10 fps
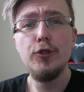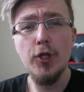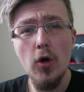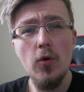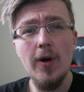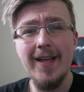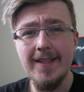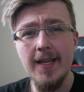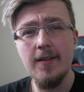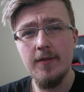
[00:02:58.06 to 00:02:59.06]
So at
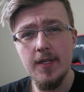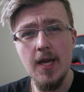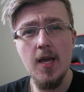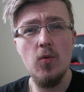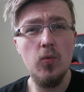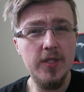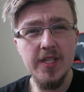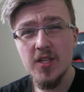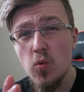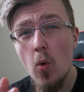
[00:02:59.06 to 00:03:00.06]
the end of the day, was
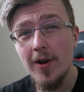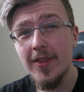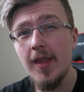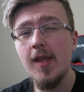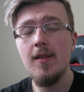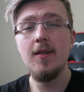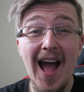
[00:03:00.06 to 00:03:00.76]
this worth it?